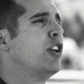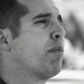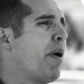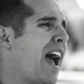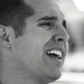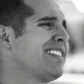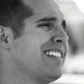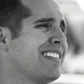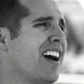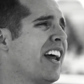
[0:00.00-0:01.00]
Your past
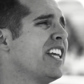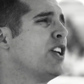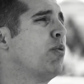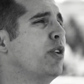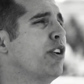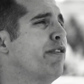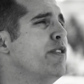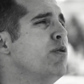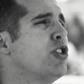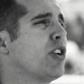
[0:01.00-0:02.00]
does not equal your
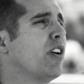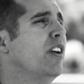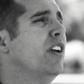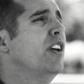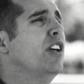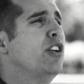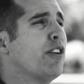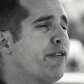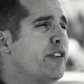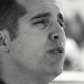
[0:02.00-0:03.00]
future.
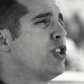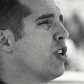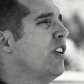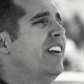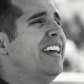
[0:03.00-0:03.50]
Your future